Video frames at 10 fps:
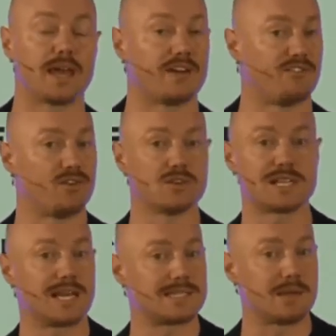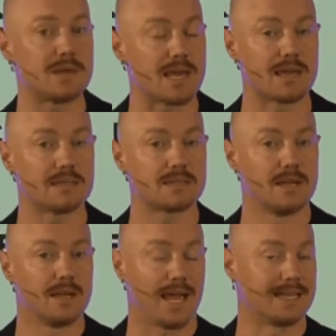they have first class MBAs
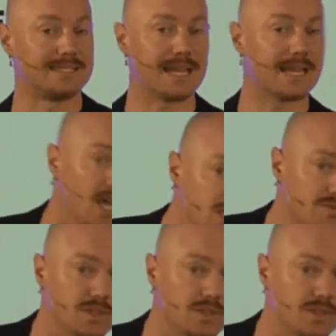and decades